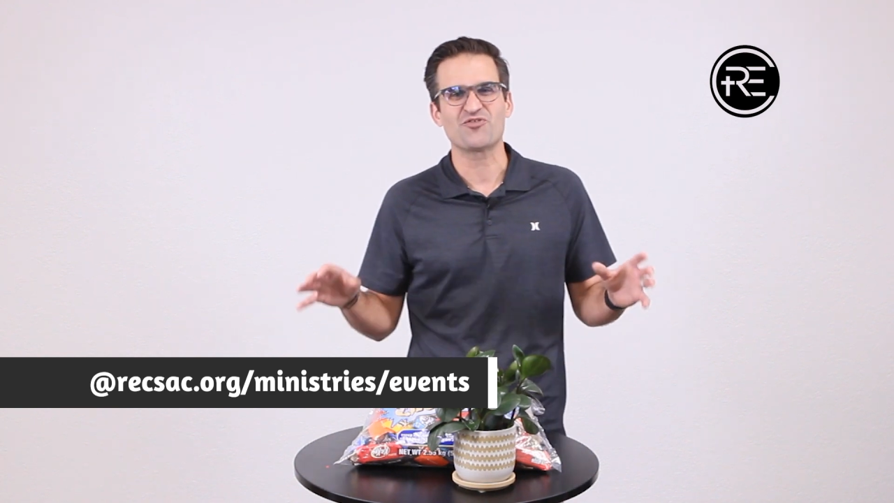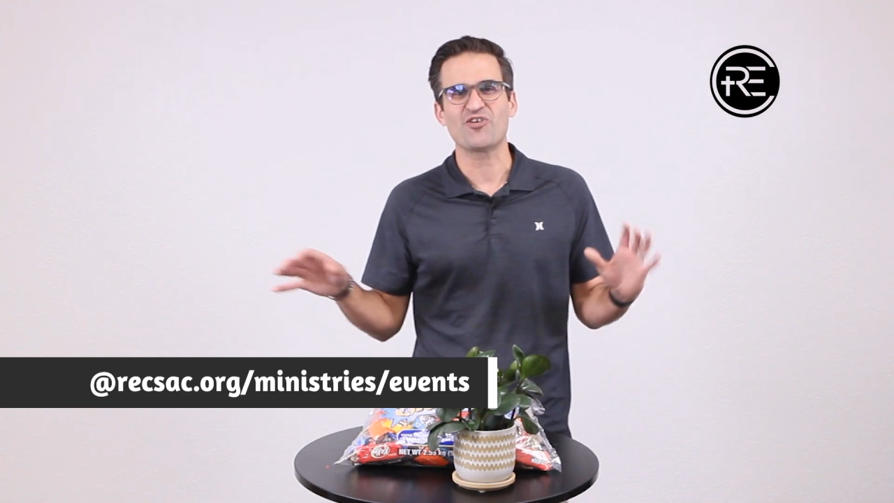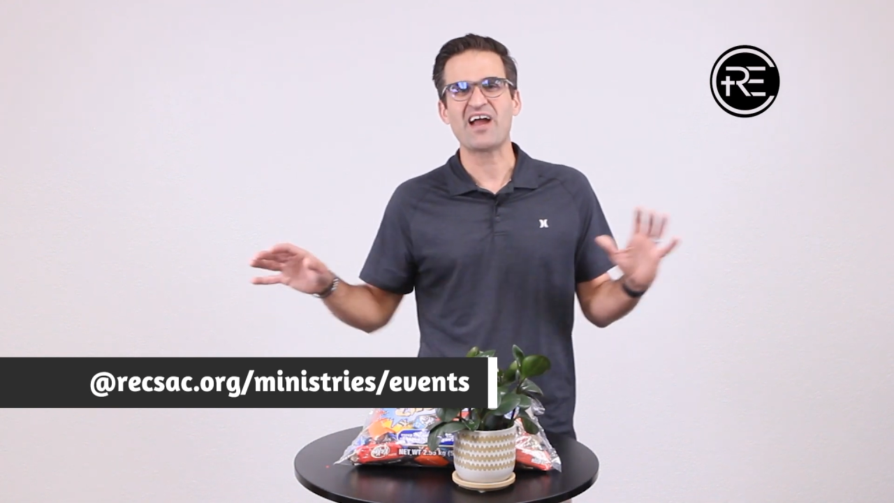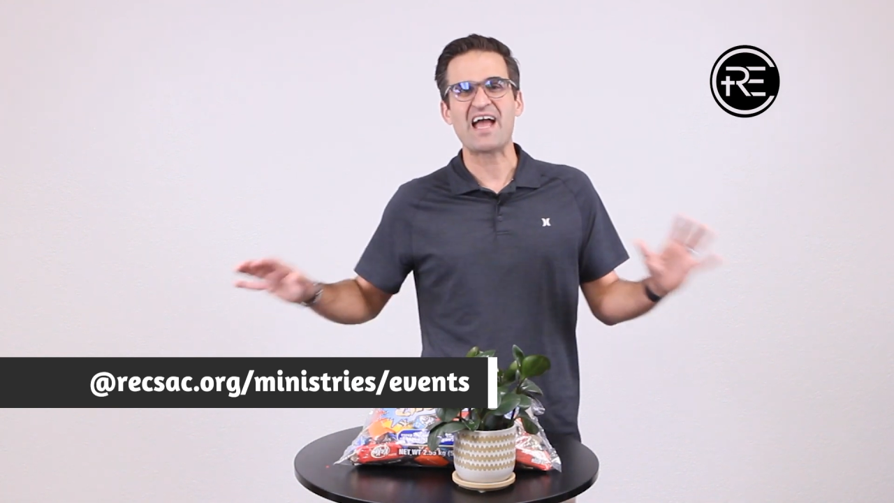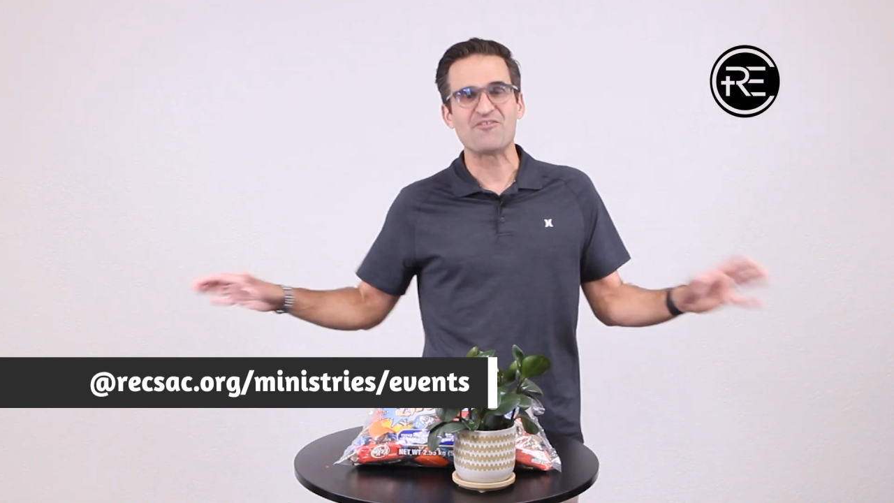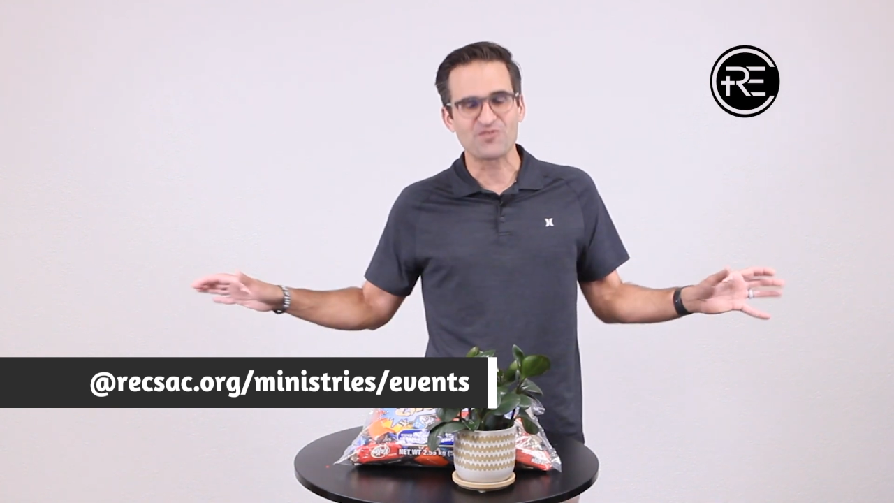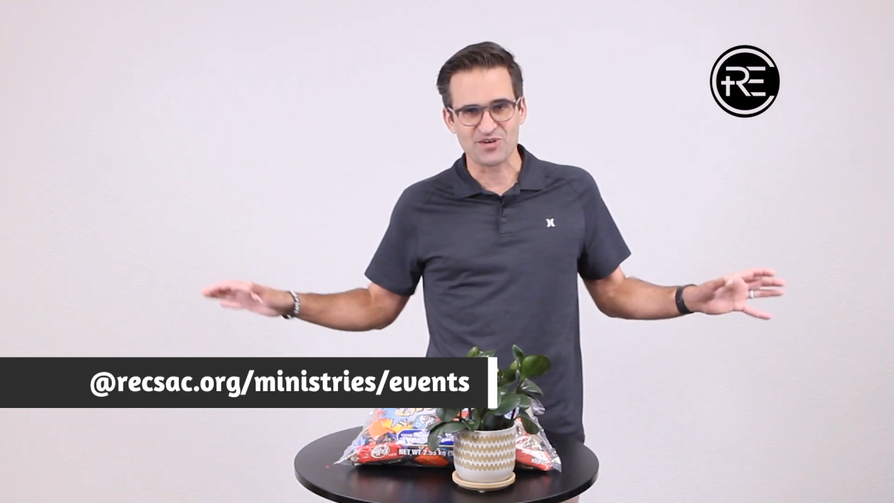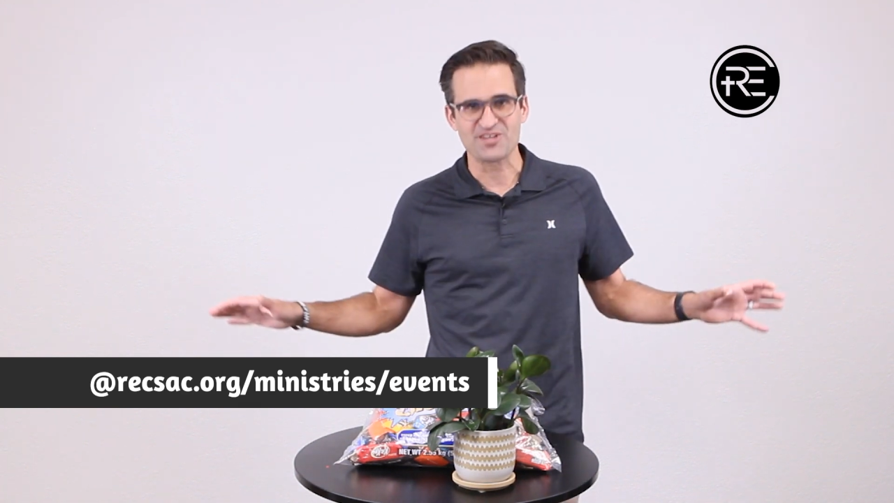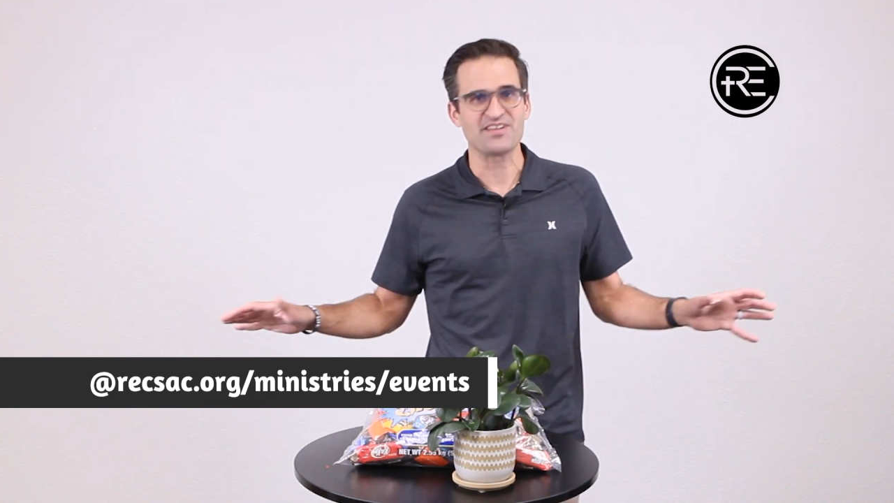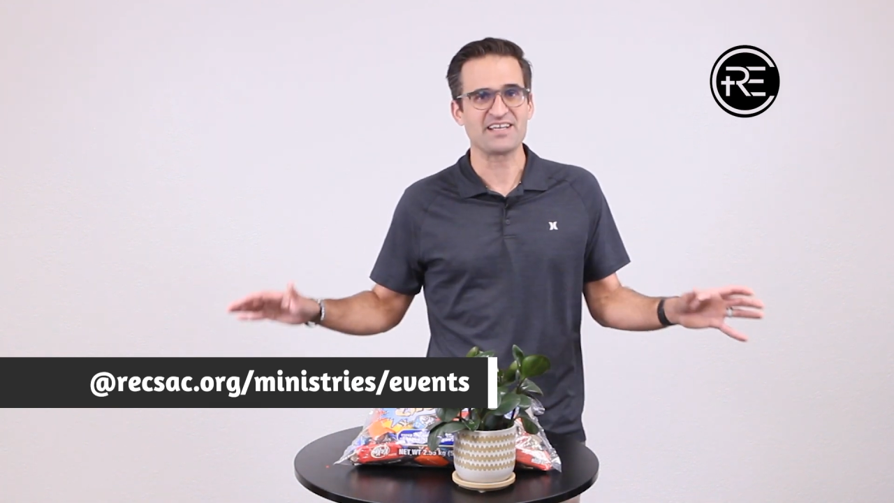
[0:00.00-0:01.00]
for
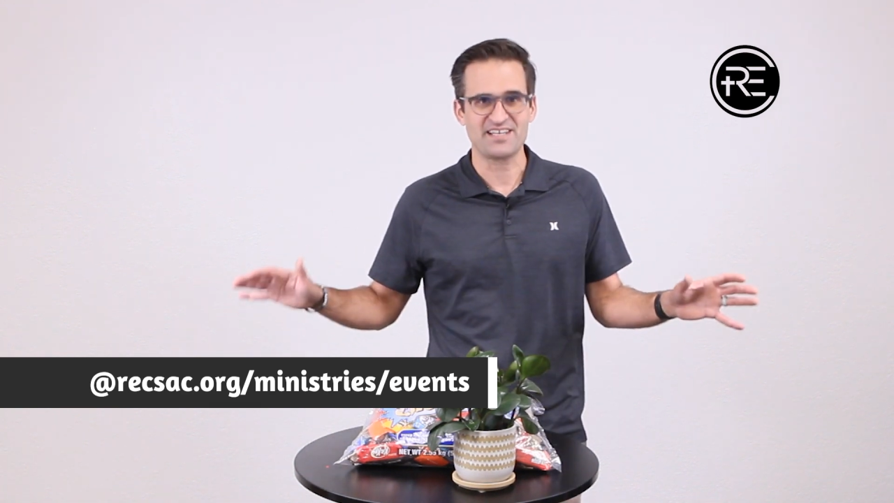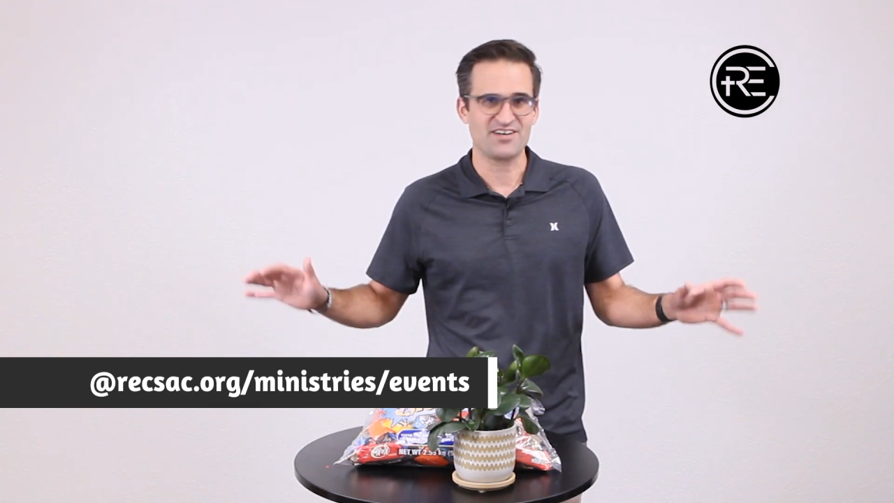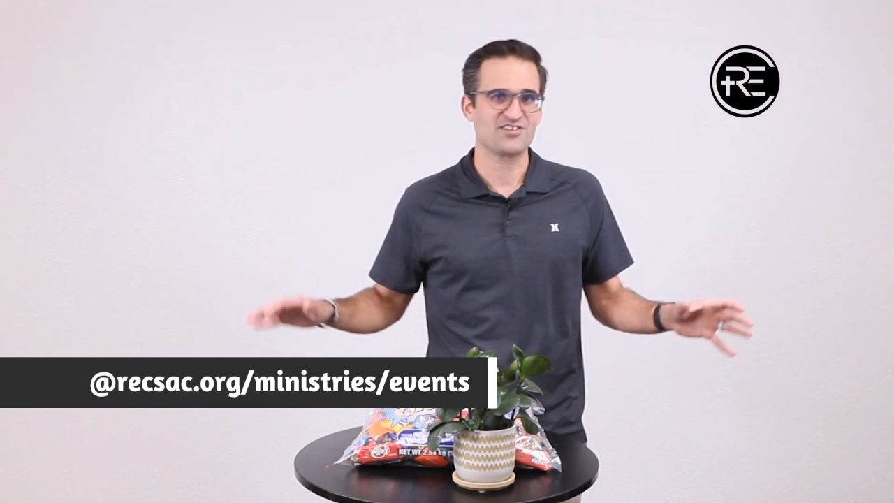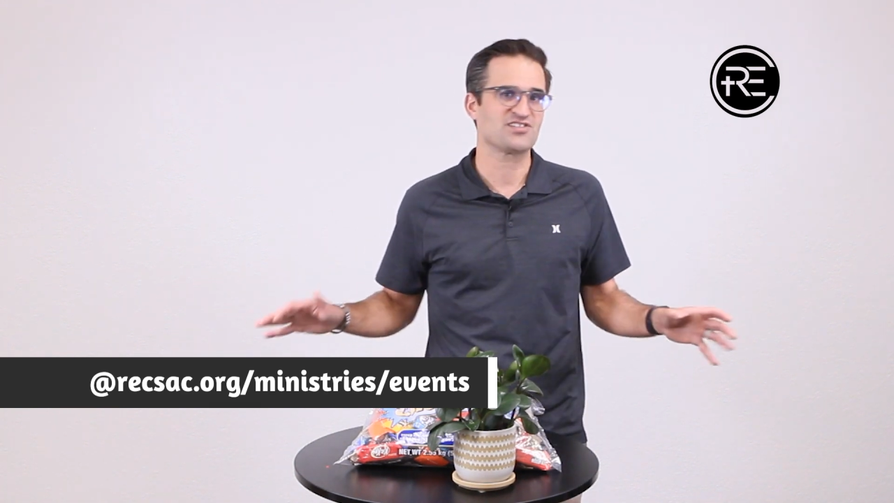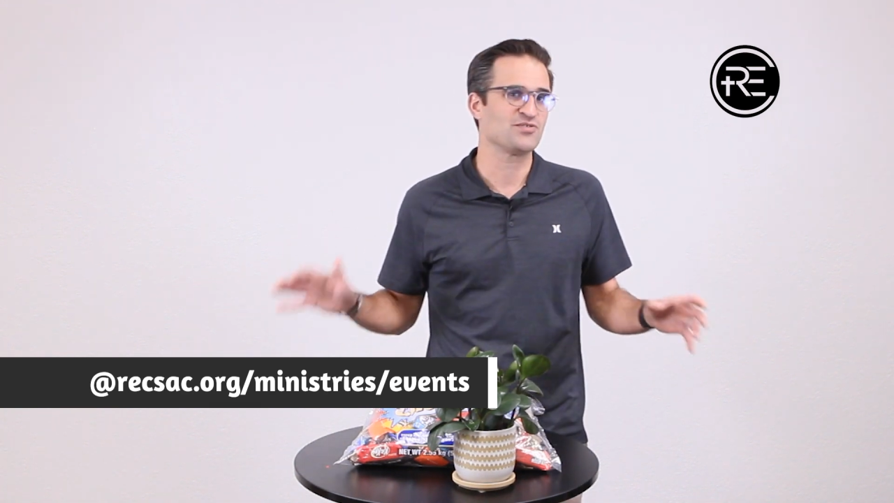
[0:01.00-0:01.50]
everything here.